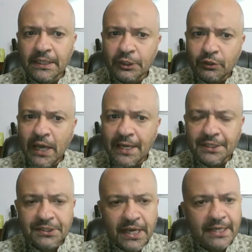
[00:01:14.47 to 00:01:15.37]

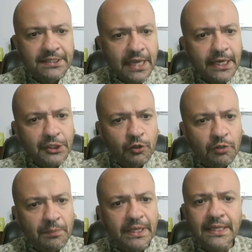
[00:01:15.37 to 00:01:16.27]
United States, they
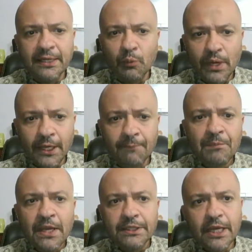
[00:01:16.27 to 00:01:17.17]
told me that, well,
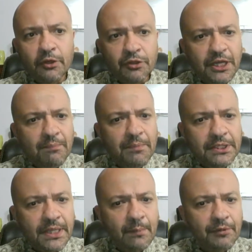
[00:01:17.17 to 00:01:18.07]
they could give me
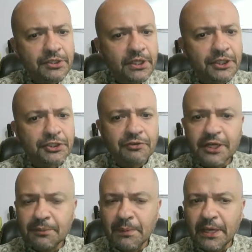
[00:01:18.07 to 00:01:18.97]
some research
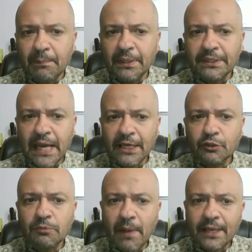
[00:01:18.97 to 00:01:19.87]
treatment, but that
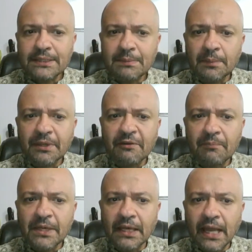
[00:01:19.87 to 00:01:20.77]
could maximum give
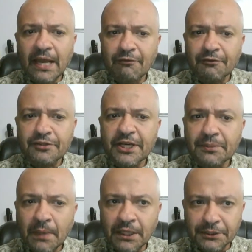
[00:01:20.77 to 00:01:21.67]
me a life of 6
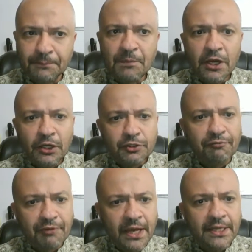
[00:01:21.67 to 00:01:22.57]
months. So
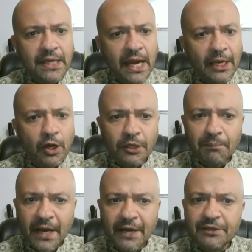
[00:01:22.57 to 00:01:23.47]
friend, I got
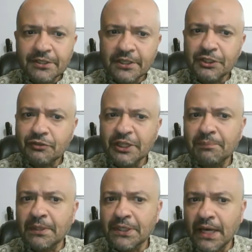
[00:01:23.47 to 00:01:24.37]
my research
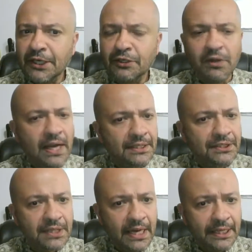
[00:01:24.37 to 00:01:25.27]
treatment done in United
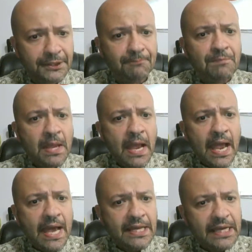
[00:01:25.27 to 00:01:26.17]
States,
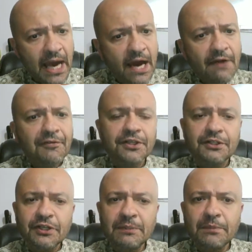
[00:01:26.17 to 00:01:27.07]
and after the
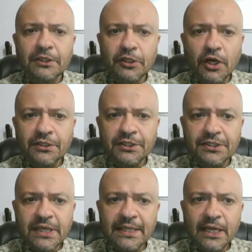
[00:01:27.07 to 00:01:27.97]
treatment, the doctor
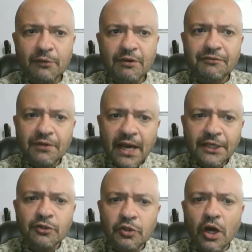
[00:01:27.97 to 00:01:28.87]
said that we've
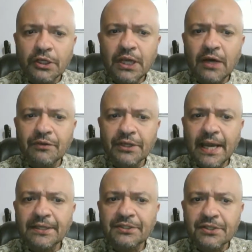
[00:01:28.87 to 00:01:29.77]
tried to knock down the
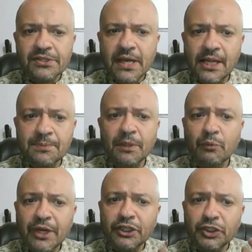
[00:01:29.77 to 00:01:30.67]
cancer cells, but
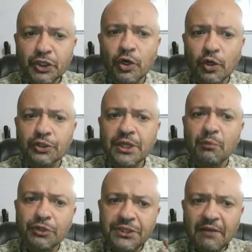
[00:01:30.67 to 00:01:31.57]
we are sure they
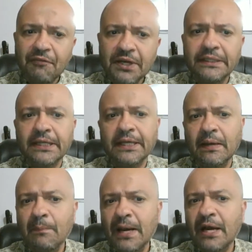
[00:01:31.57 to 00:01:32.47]
would definitely
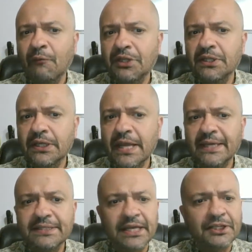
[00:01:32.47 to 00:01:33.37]
come back within the
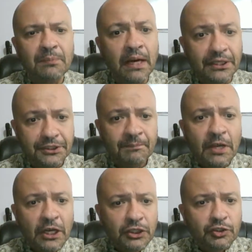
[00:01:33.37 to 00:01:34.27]
next 6 months.
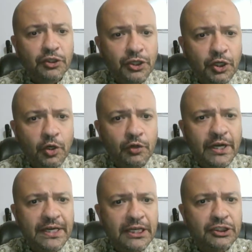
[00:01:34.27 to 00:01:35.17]
So the cure
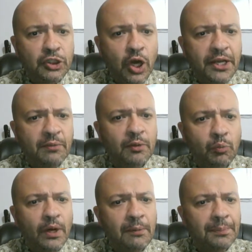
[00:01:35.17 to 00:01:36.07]
rate is not even
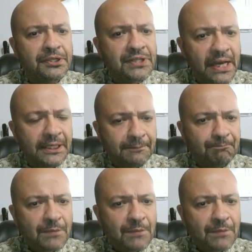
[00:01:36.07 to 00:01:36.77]
1%.